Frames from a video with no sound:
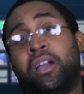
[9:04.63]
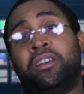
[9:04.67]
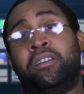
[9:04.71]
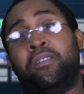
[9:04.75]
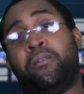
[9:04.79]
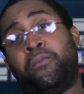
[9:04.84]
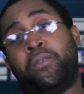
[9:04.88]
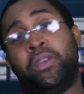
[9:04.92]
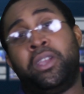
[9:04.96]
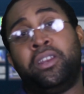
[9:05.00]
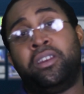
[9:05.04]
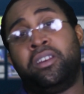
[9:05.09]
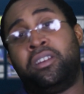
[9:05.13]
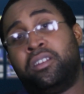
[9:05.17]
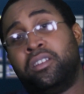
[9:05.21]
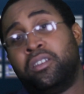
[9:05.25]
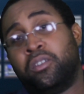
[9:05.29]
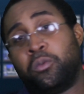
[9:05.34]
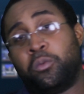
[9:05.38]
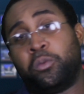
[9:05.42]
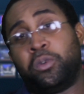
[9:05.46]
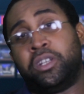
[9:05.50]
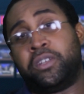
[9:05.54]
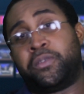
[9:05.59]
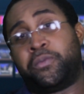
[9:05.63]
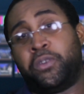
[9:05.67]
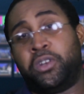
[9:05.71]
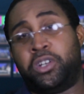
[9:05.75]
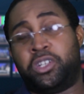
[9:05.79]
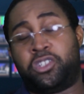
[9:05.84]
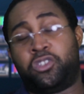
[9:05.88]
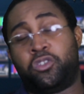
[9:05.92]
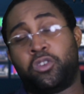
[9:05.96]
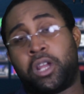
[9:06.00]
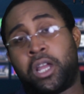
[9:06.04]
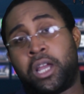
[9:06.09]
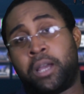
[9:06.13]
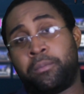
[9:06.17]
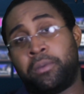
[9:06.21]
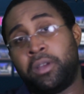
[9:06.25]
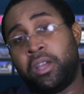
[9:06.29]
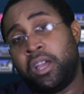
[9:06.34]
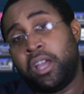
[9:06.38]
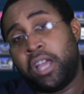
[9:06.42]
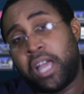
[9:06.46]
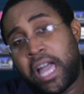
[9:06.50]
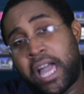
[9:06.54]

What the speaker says: undefeated with this footage drop.